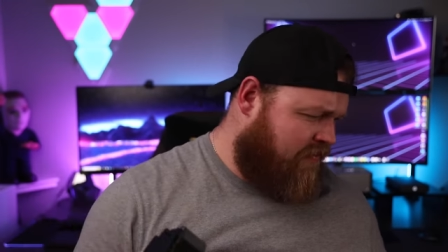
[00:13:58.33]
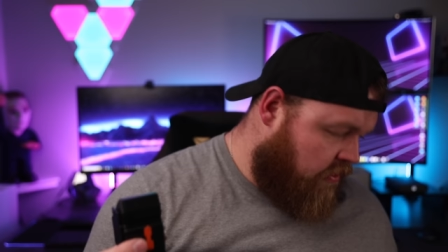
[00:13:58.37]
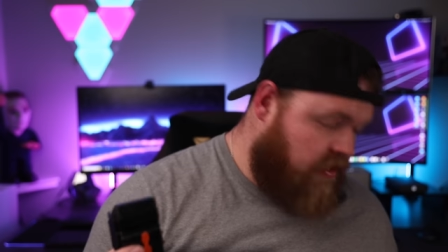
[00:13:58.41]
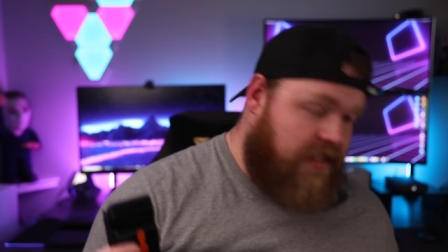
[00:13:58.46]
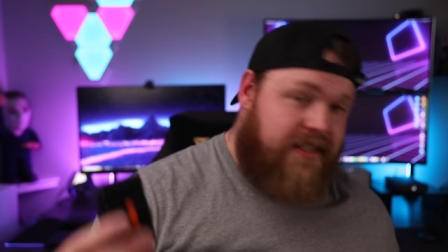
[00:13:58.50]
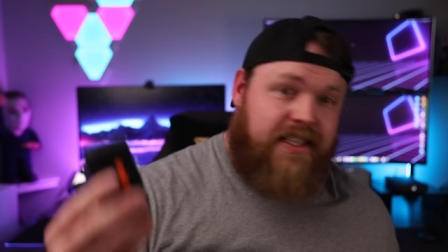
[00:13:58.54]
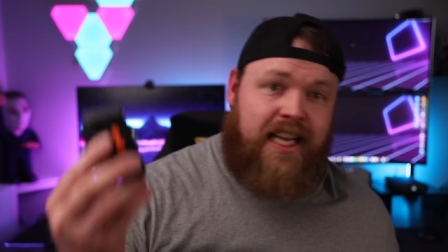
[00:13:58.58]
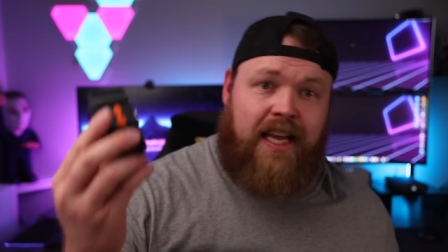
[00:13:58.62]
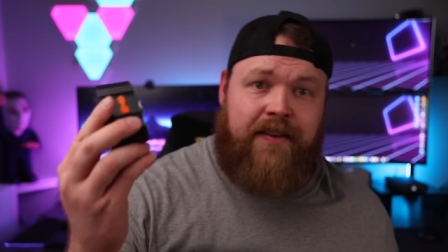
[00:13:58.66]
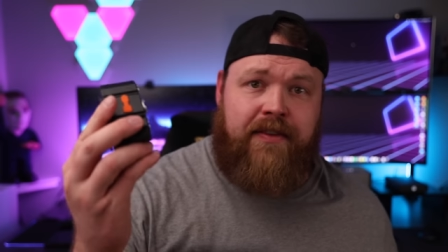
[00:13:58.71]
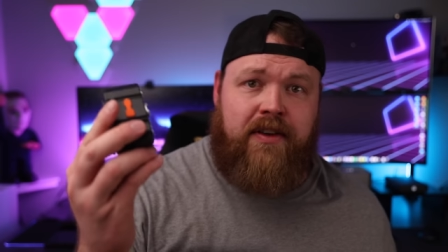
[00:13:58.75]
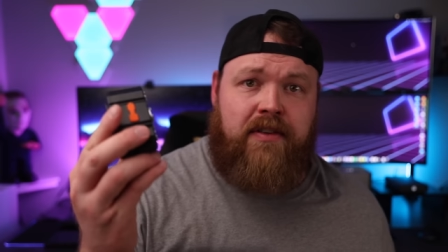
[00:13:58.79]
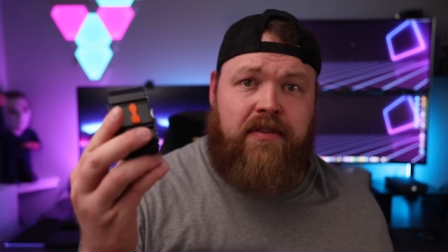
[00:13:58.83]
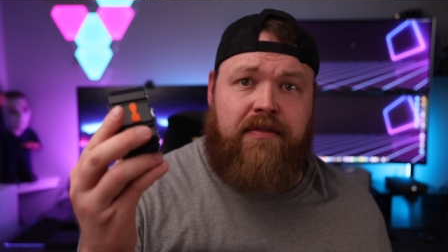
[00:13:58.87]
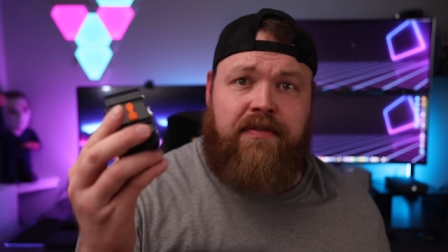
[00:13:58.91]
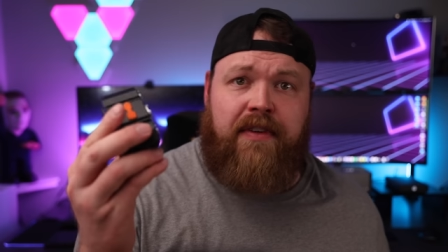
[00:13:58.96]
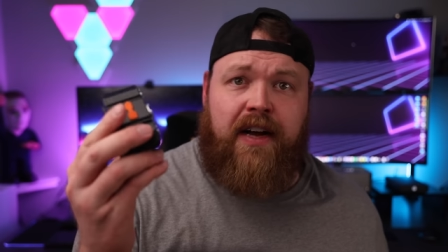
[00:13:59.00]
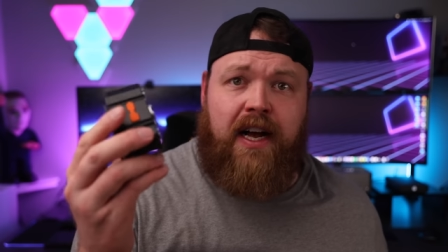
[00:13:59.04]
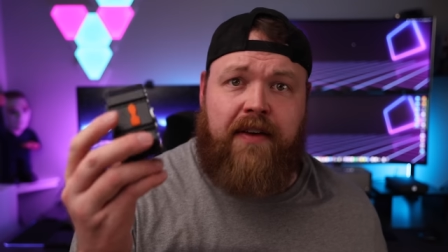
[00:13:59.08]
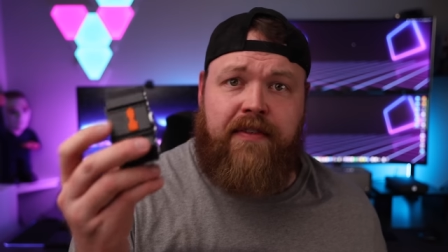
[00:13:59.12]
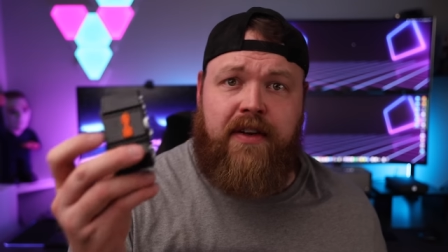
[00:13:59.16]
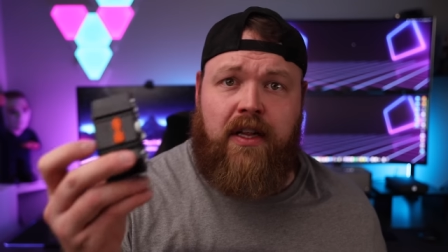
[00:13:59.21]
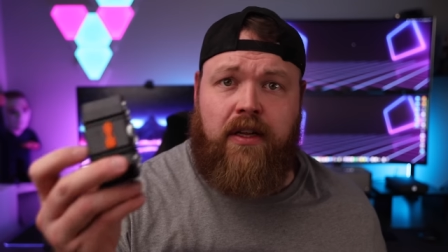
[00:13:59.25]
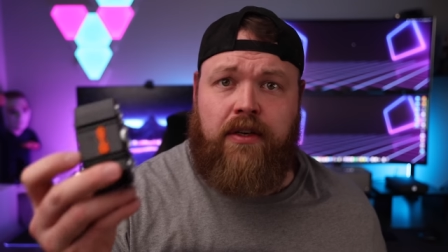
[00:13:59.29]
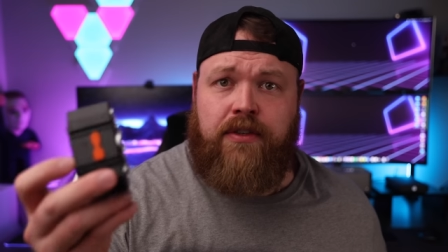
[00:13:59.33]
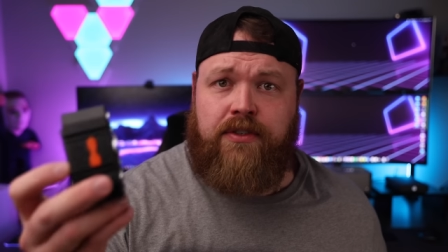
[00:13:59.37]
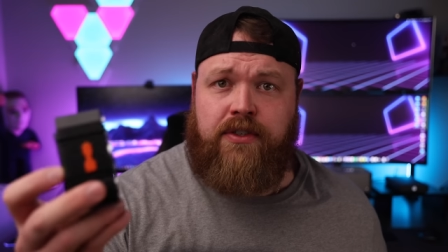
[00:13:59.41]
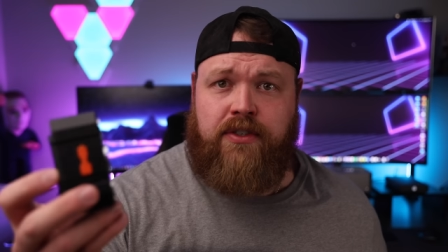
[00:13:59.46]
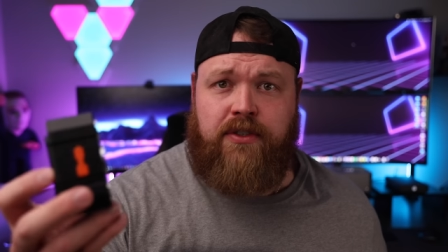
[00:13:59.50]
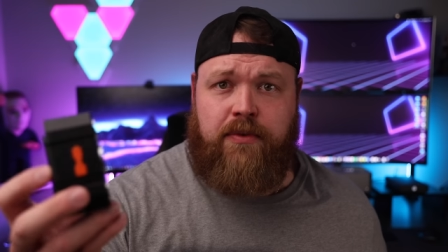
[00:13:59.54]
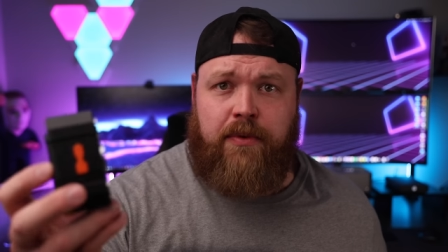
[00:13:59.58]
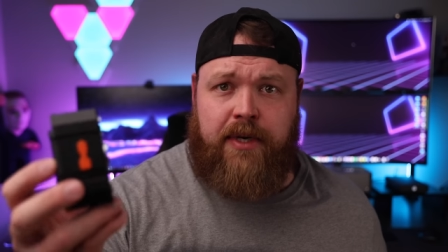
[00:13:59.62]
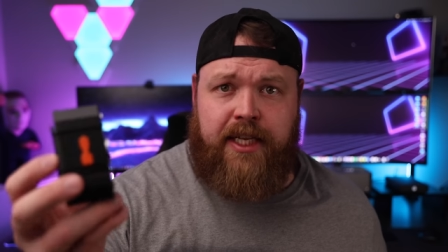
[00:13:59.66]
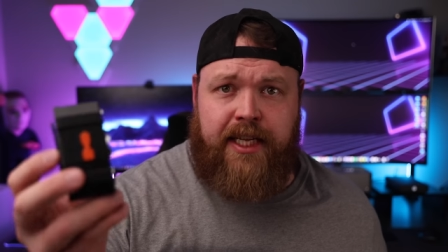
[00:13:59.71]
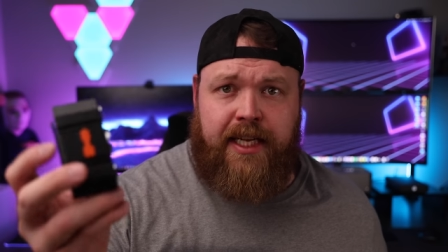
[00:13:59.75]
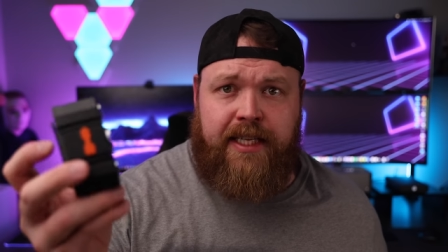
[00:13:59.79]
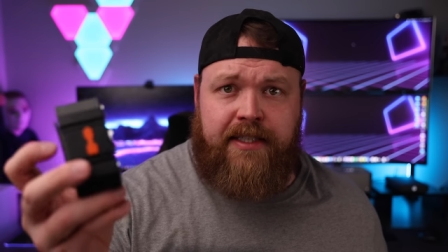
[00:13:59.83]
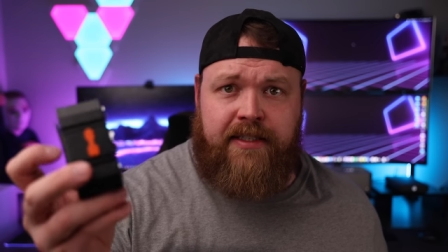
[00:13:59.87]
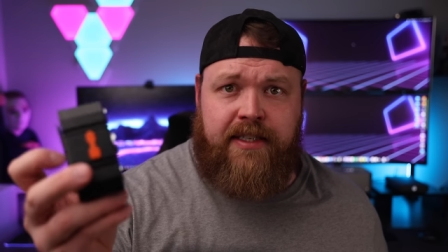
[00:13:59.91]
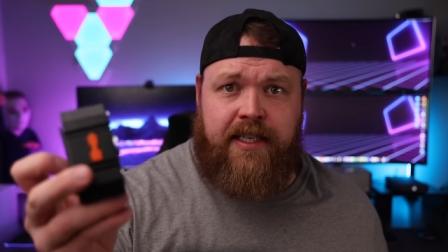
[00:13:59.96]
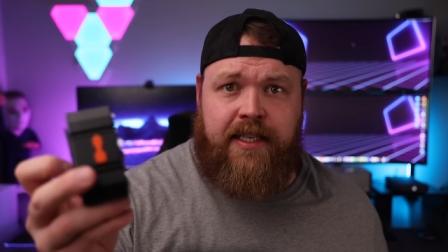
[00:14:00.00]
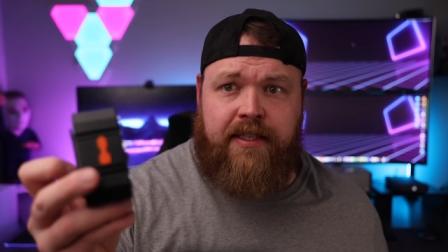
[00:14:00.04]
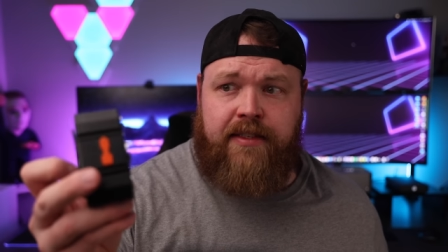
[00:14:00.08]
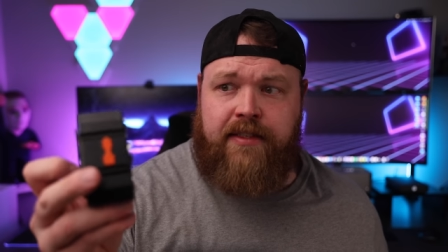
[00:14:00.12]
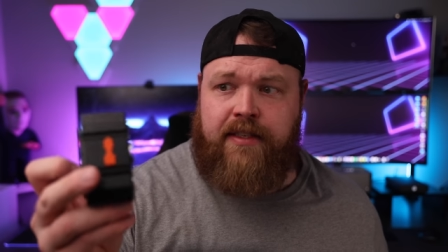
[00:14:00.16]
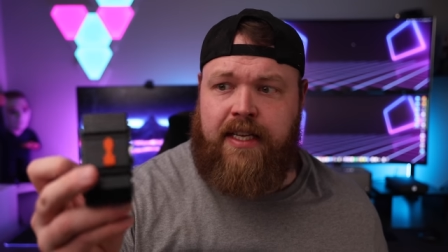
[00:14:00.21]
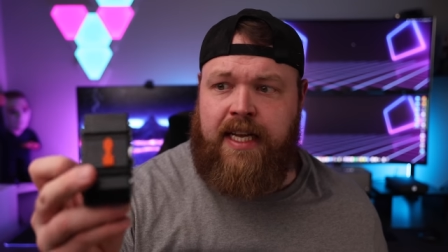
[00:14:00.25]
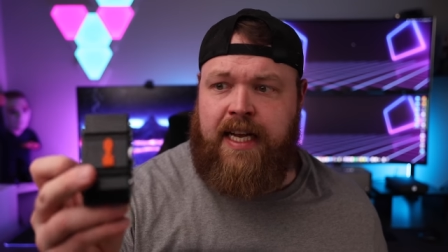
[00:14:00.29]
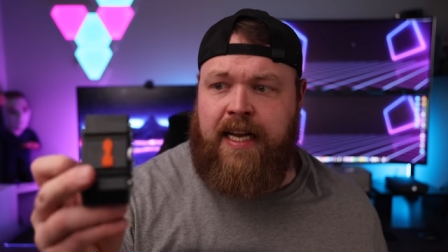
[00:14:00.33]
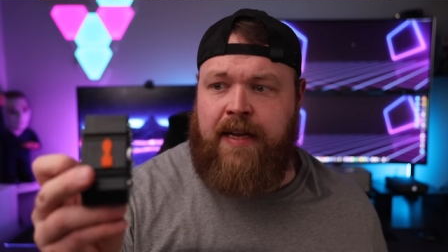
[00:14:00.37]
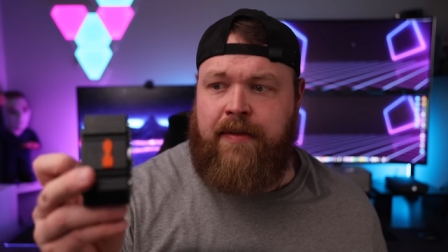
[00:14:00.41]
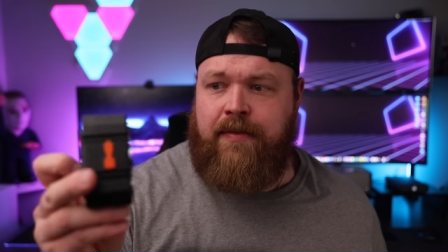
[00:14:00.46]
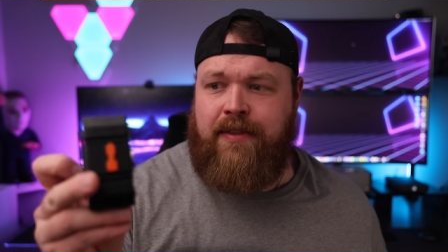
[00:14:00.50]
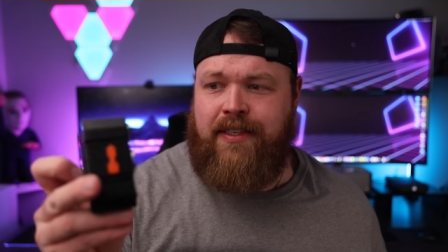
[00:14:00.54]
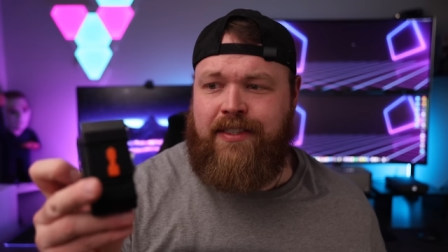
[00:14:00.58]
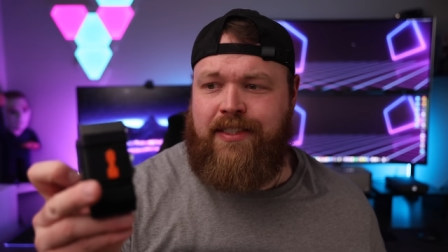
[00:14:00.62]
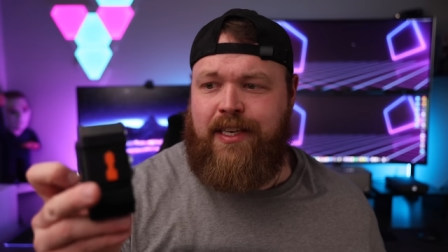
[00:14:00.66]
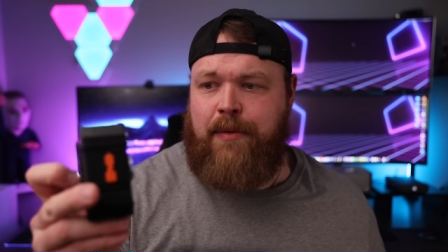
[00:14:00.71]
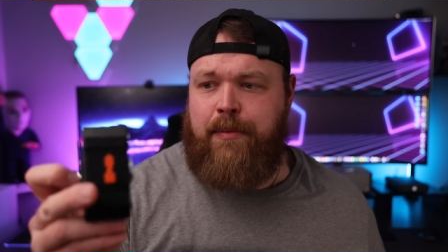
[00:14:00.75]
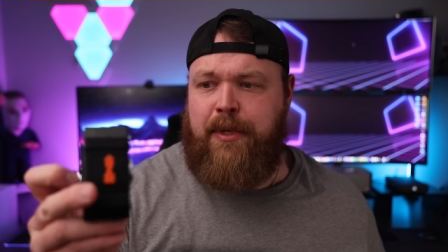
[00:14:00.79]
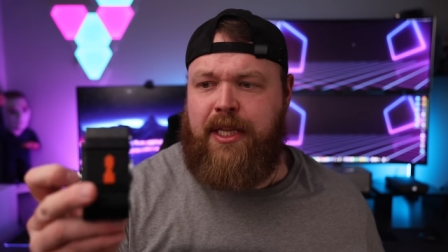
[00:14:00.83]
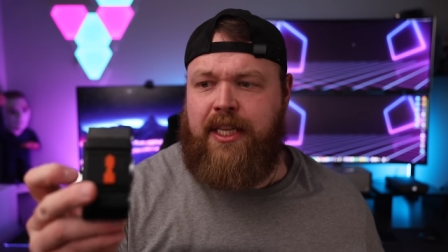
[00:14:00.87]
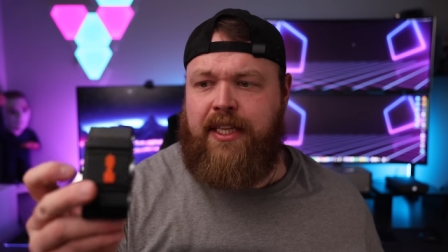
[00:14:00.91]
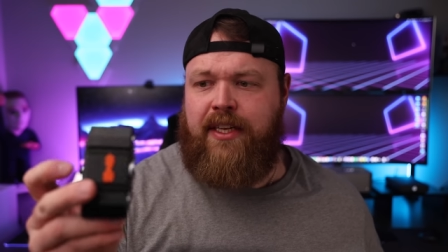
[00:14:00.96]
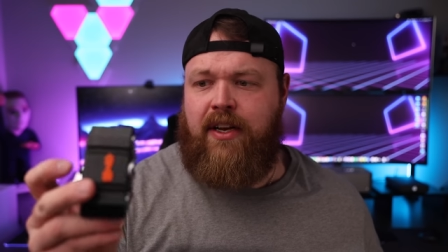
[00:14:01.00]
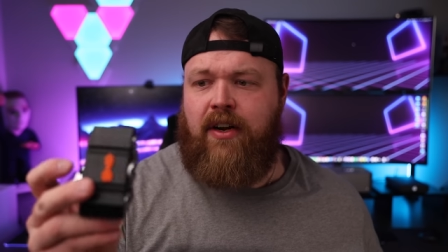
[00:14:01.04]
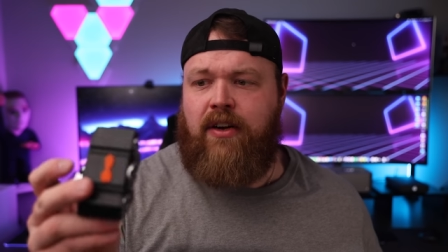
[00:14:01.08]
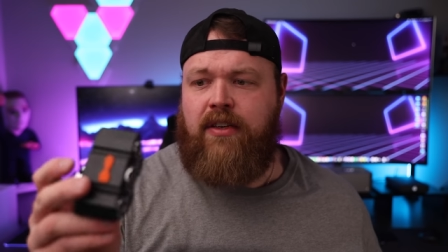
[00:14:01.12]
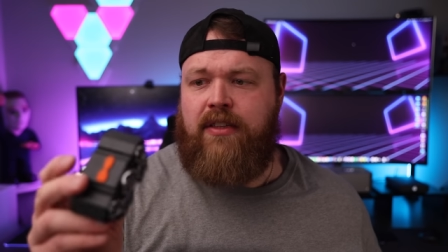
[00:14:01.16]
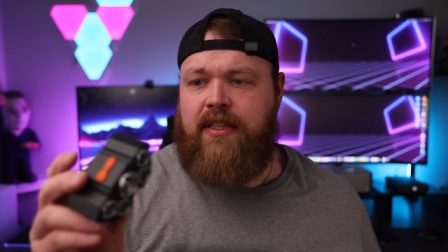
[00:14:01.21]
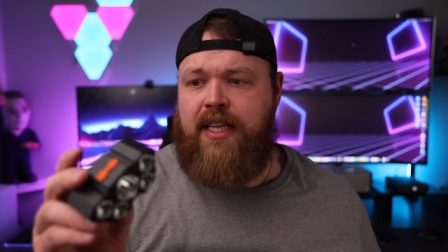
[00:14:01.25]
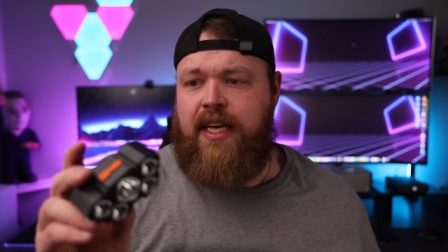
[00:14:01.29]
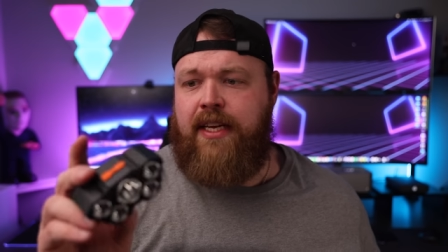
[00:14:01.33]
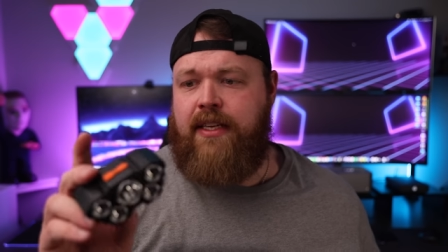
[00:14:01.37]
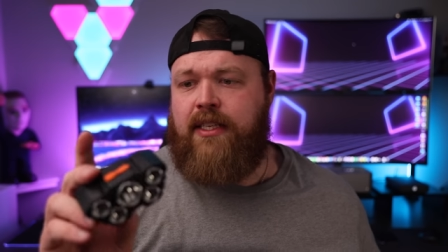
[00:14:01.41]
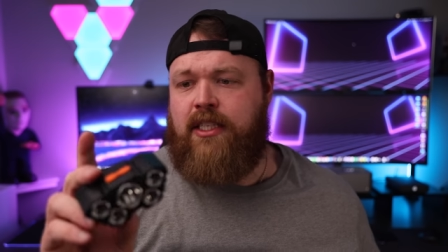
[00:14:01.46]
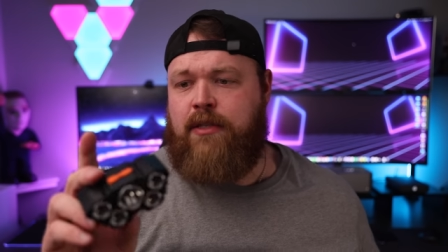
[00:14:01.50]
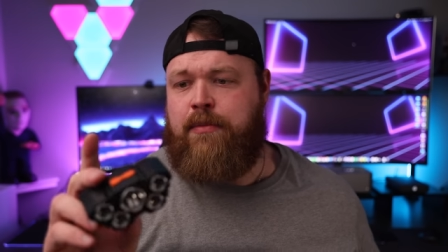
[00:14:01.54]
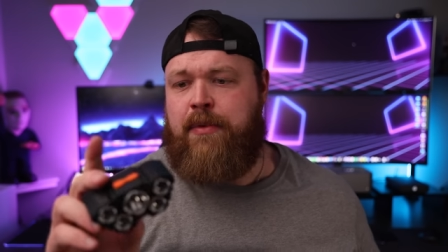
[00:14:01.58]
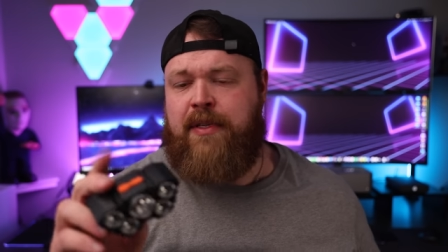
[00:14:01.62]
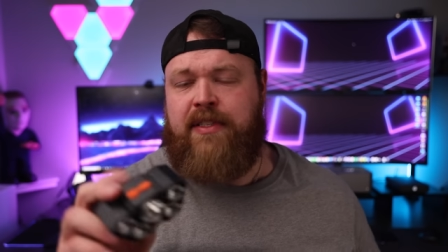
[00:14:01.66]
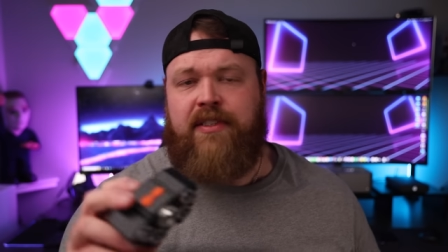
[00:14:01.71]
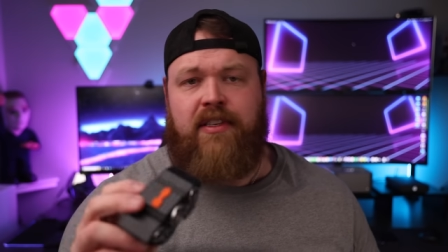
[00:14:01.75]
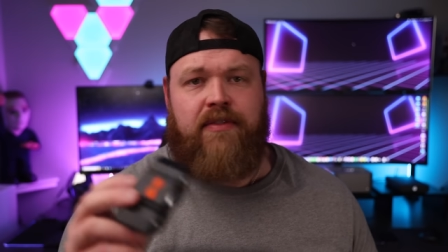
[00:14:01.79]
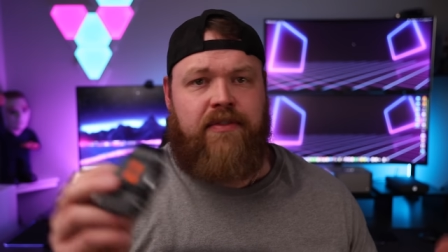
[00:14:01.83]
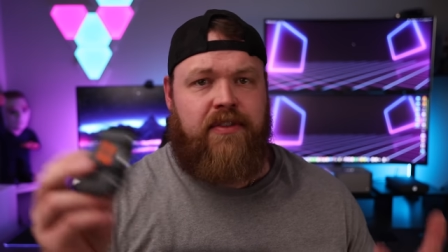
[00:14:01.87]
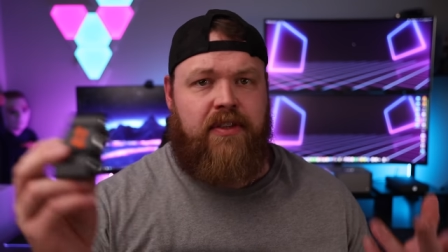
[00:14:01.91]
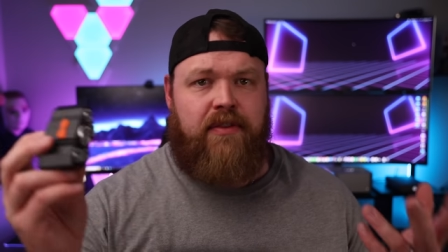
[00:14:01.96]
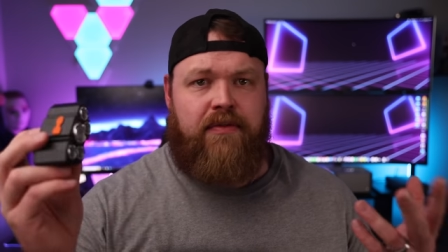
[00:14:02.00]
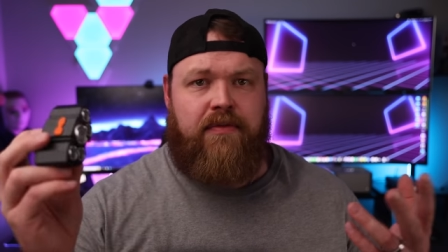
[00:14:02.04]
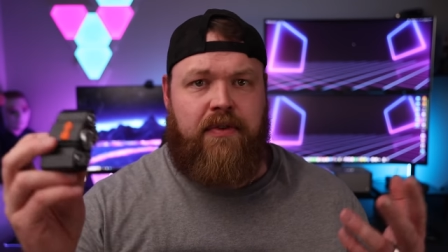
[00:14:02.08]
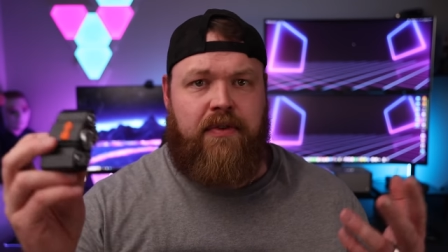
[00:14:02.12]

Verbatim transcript: This came in at $5.28. These typically aren't that expensive in the